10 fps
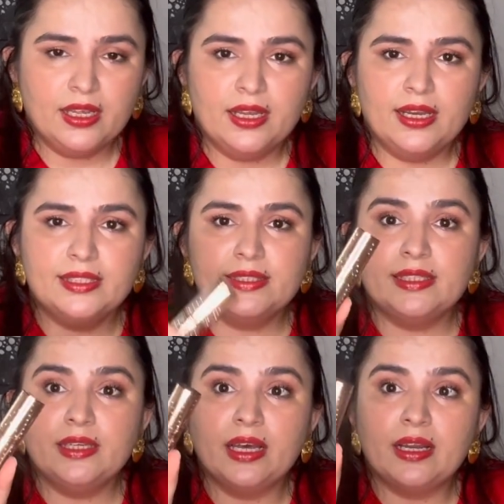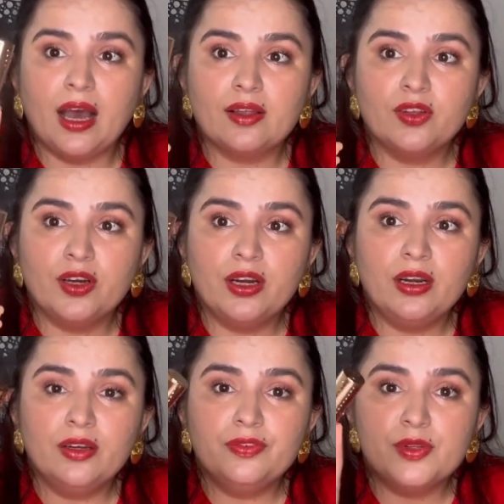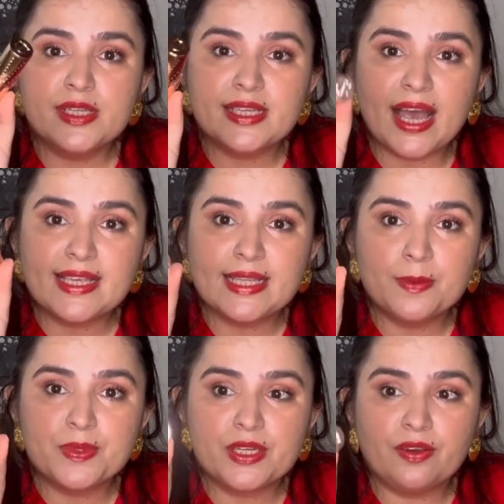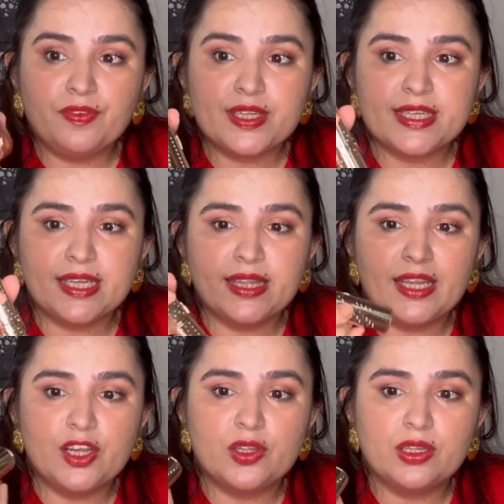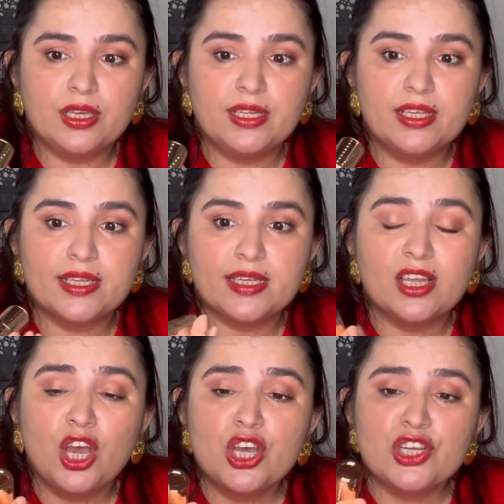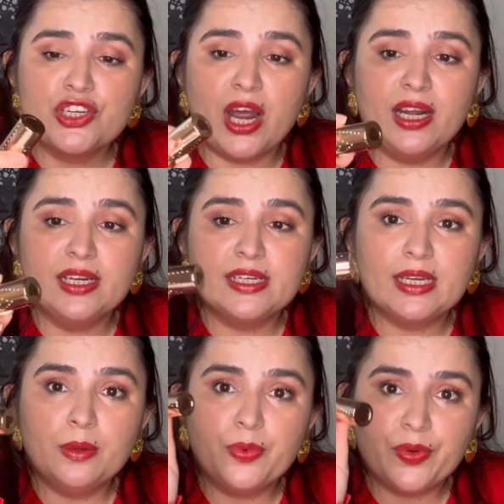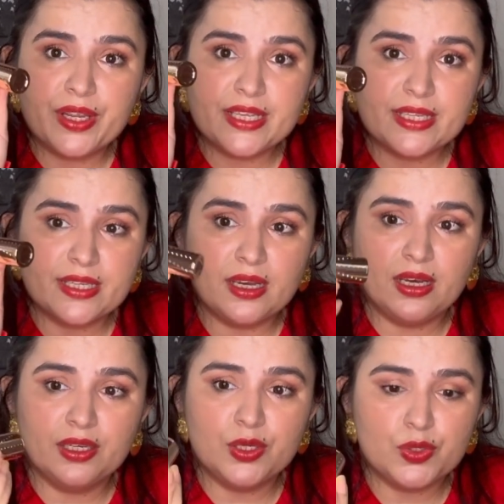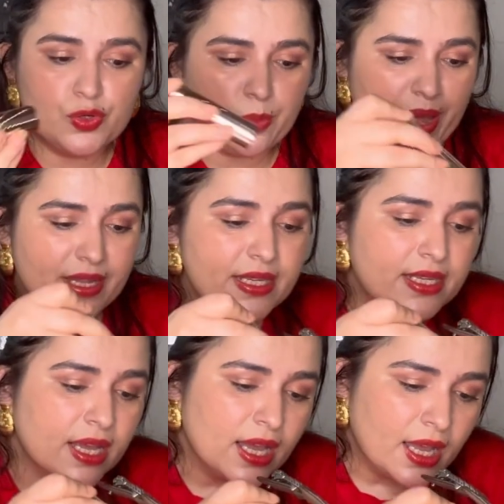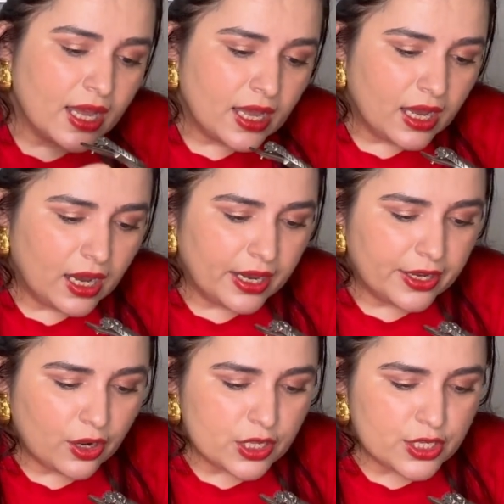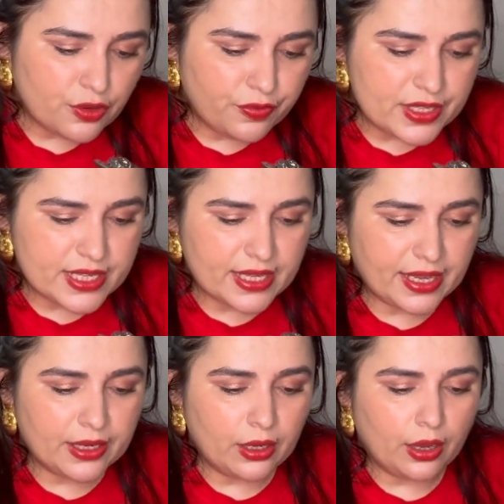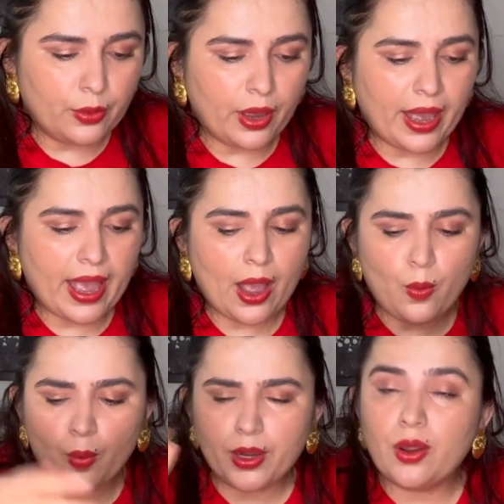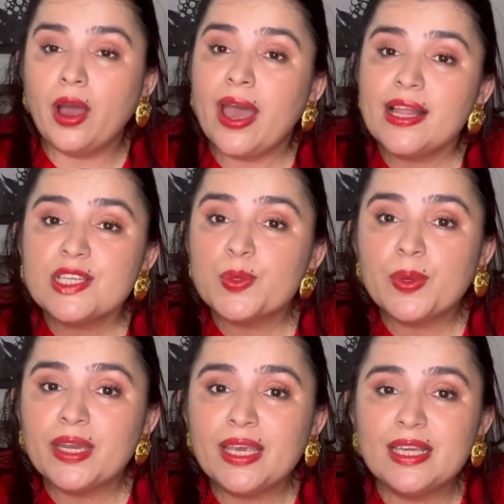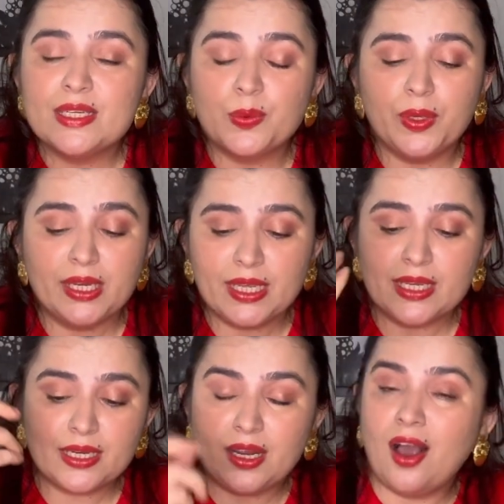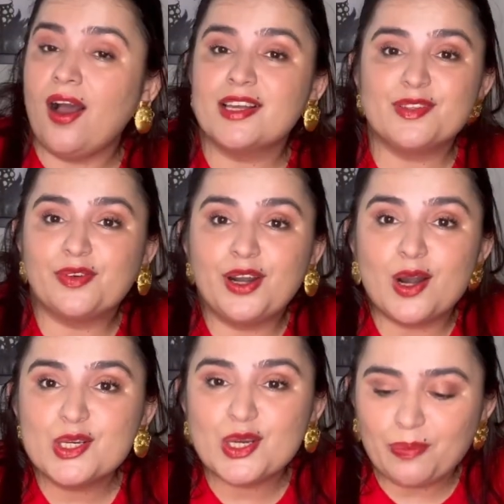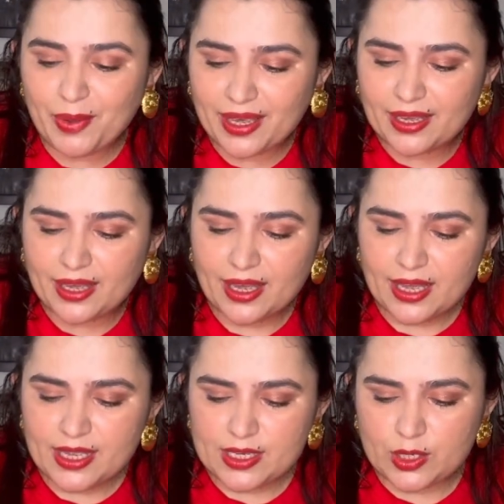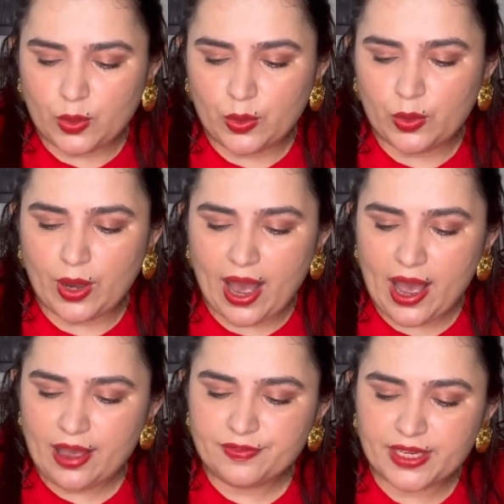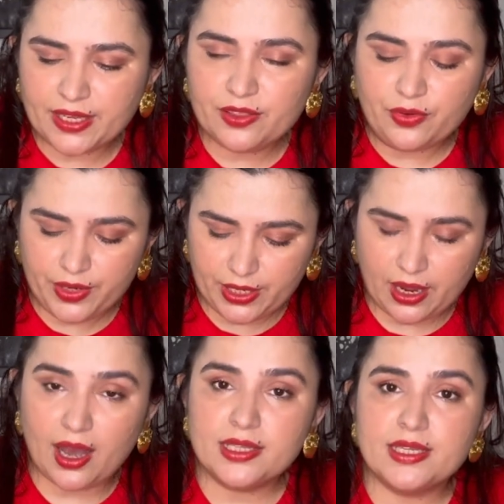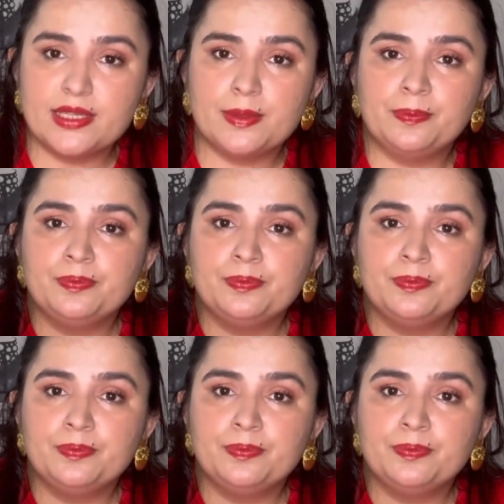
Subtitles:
Let's see, another full-size lipstick fits in. This is Charlotte Tilbury's Nude Romance. It also fits in. What else we need? We need cards for our shopping. So I have taken 3 cards.